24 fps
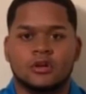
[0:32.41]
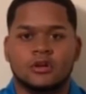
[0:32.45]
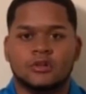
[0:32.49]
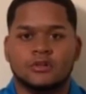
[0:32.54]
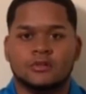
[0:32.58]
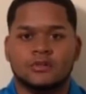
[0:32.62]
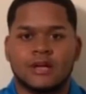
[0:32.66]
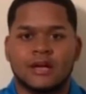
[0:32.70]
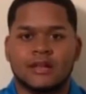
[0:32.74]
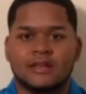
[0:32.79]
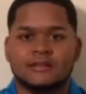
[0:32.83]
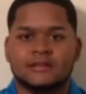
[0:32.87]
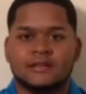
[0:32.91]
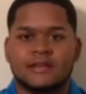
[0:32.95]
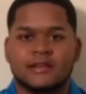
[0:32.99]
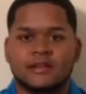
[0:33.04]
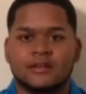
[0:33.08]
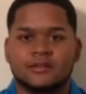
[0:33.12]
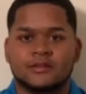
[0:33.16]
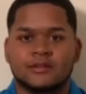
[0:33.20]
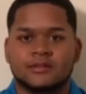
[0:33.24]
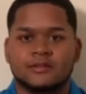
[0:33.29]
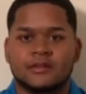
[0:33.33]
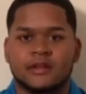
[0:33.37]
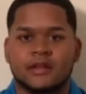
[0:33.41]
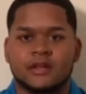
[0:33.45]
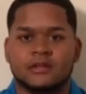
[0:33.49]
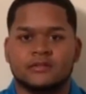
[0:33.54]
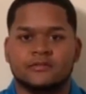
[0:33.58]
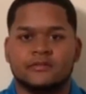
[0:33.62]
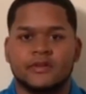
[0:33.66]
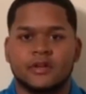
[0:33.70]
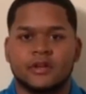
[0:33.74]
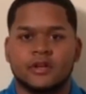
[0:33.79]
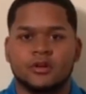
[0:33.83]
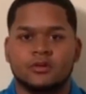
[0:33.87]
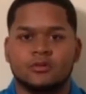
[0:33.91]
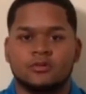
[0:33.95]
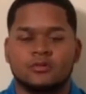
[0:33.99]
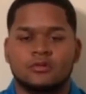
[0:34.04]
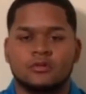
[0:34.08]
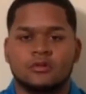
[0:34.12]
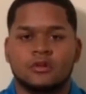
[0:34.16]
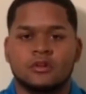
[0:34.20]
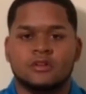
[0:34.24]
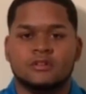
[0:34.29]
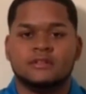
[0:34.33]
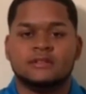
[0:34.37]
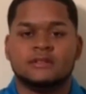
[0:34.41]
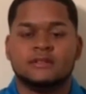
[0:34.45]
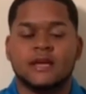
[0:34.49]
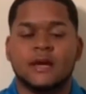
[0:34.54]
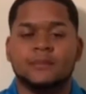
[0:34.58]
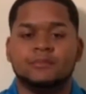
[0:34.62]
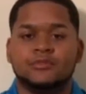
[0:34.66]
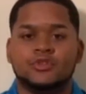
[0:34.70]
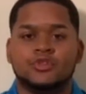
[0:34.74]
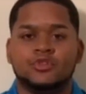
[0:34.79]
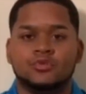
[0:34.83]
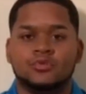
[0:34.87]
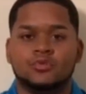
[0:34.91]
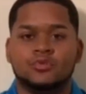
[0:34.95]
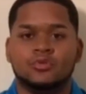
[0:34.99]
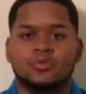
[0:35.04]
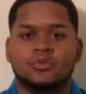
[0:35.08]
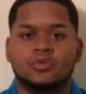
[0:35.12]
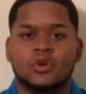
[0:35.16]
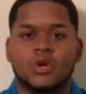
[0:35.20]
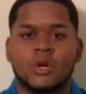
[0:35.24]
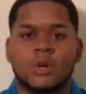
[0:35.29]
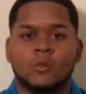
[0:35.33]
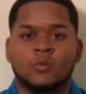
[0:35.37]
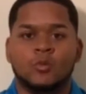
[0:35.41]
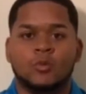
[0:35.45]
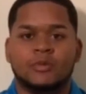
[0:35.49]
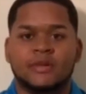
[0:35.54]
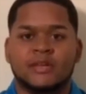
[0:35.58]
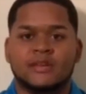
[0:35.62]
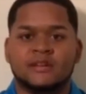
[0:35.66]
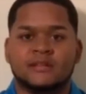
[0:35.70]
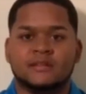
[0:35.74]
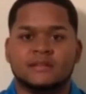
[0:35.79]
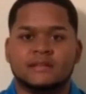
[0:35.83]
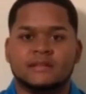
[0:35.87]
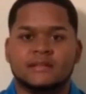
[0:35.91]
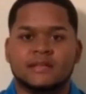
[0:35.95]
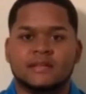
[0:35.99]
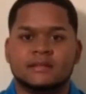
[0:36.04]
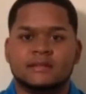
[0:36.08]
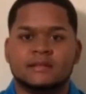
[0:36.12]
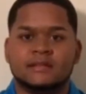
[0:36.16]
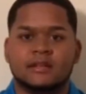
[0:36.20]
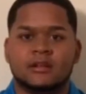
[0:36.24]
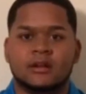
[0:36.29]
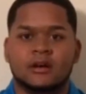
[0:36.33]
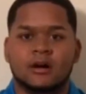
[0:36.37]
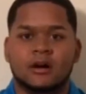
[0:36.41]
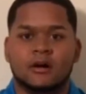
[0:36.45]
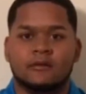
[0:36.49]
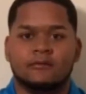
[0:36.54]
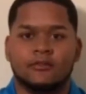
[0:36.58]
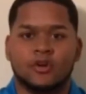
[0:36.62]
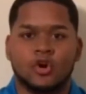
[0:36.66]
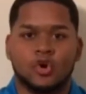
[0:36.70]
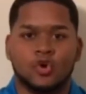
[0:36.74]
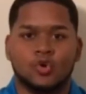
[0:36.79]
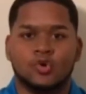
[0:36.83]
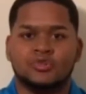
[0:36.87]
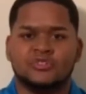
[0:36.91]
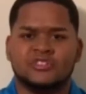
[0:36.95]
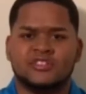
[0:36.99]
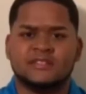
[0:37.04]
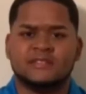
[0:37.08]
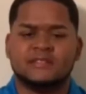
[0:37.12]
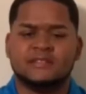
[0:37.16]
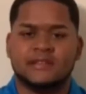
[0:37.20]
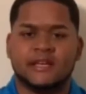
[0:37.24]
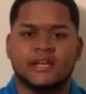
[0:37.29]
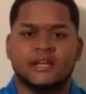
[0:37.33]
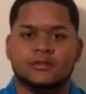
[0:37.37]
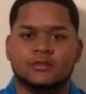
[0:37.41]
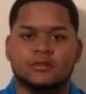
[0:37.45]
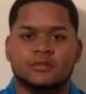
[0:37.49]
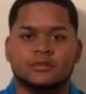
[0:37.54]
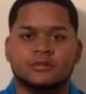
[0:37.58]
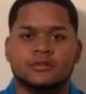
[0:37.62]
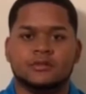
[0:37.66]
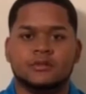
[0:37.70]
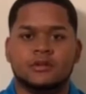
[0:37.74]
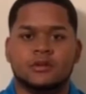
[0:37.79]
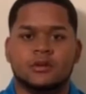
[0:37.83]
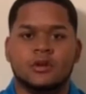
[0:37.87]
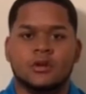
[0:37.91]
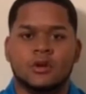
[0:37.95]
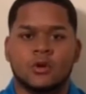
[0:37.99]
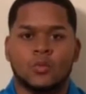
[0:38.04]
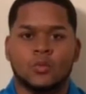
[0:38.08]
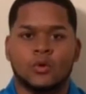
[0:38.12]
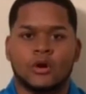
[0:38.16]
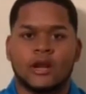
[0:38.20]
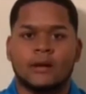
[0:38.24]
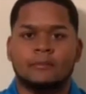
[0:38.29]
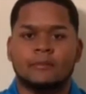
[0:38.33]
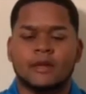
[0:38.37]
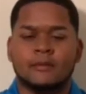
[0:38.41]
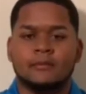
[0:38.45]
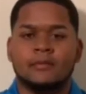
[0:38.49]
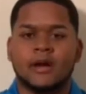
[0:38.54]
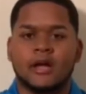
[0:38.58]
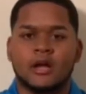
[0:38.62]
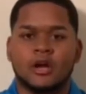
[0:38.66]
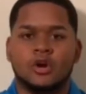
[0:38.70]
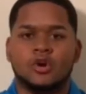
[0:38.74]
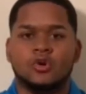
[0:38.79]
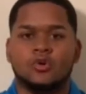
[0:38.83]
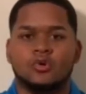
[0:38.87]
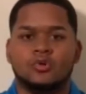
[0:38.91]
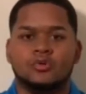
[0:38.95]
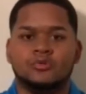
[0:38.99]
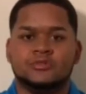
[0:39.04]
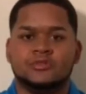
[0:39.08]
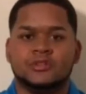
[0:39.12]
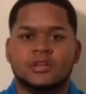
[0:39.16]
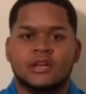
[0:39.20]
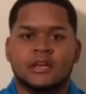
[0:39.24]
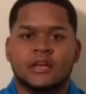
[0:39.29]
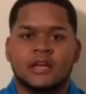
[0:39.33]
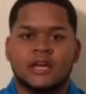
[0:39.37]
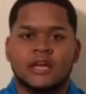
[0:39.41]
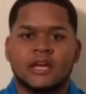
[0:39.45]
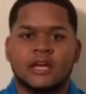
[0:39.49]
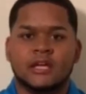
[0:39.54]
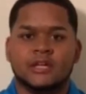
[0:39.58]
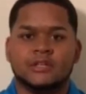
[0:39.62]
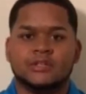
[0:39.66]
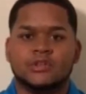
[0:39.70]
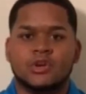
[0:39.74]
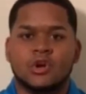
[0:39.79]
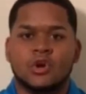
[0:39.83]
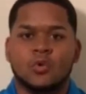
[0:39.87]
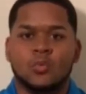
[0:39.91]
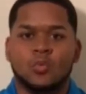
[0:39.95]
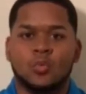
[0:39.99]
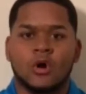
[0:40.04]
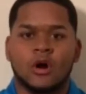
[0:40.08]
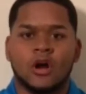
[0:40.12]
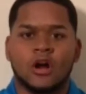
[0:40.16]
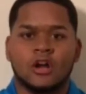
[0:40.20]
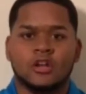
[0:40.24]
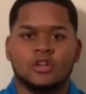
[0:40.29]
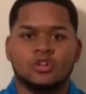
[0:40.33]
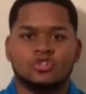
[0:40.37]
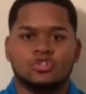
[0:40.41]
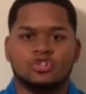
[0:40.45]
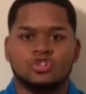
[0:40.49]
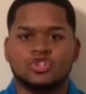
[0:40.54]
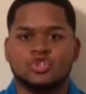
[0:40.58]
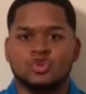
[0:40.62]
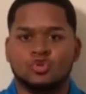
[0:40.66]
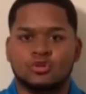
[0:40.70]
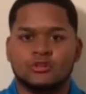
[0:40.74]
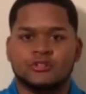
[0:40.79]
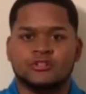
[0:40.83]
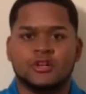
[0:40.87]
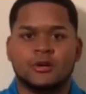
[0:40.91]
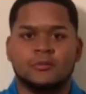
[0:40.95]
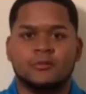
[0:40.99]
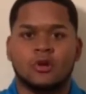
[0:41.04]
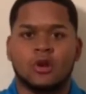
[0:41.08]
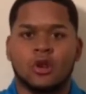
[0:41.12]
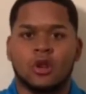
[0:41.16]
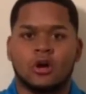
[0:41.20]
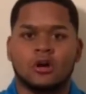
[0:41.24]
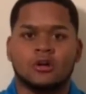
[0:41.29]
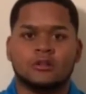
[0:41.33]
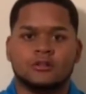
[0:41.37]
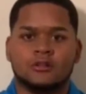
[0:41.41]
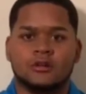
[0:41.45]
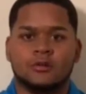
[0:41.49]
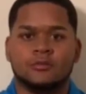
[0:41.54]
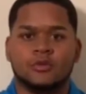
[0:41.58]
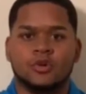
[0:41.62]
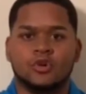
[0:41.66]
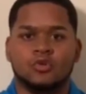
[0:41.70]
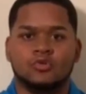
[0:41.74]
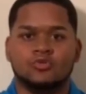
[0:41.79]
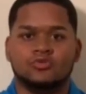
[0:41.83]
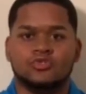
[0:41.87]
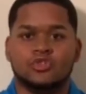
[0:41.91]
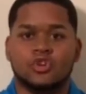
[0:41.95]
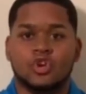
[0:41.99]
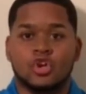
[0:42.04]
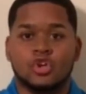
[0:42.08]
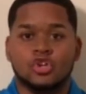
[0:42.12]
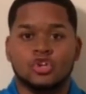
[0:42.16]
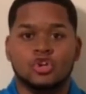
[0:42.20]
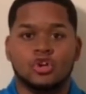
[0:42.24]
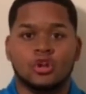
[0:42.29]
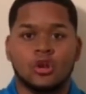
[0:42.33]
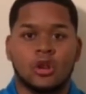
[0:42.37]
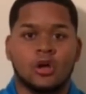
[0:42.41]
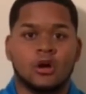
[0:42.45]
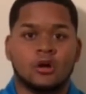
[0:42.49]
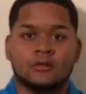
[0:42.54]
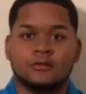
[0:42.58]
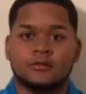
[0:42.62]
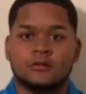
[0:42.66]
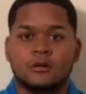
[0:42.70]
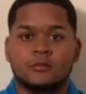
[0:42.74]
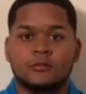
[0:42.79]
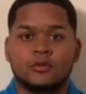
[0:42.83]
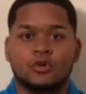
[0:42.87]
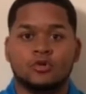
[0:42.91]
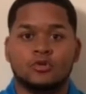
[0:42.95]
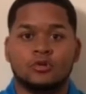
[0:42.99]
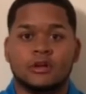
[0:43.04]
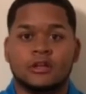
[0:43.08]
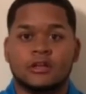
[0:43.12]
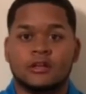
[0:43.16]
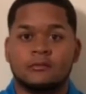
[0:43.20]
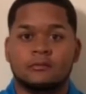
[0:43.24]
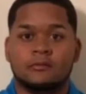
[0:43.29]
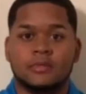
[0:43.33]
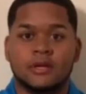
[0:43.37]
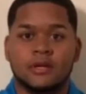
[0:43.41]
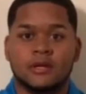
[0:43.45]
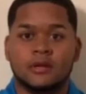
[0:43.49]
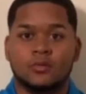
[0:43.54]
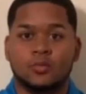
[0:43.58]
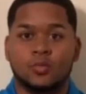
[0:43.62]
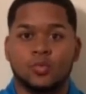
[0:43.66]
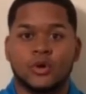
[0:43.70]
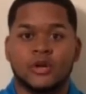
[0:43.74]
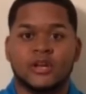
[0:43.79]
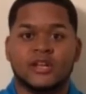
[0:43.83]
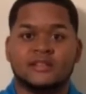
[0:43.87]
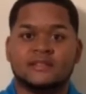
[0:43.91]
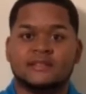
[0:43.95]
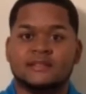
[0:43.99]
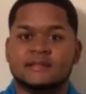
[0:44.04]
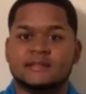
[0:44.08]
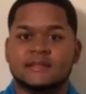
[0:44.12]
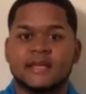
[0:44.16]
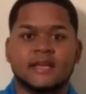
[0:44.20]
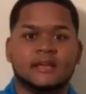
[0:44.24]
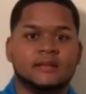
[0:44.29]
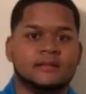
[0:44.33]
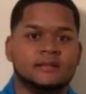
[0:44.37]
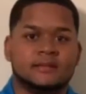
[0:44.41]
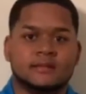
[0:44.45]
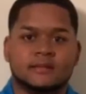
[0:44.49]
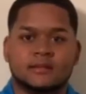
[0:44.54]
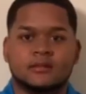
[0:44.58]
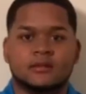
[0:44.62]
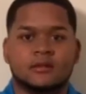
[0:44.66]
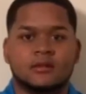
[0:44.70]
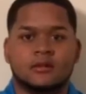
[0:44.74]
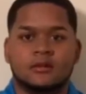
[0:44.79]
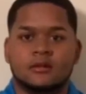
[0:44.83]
Now let's get into today's video. Step 2 will be consistent of goals and standards. What I mean by goals is what are your short-term and long-term goals. Your long-term goal can be winning states,